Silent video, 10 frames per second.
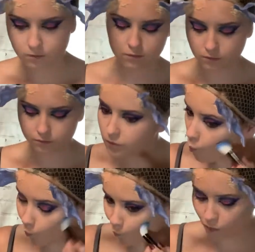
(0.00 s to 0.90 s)
Next
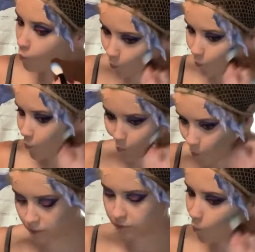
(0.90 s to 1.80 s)
comes our
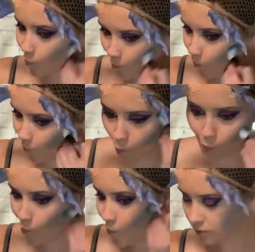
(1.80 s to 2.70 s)
contouring,
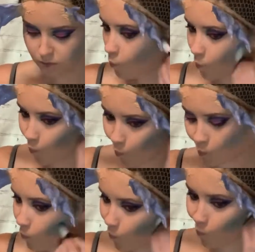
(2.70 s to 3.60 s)
kind of,
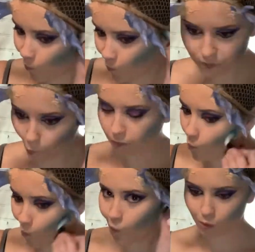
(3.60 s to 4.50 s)
because we're going to
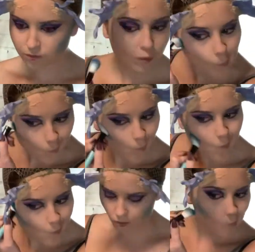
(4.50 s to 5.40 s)
contour with blue
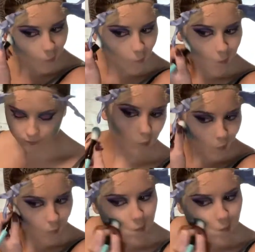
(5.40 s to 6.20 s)
pigment today.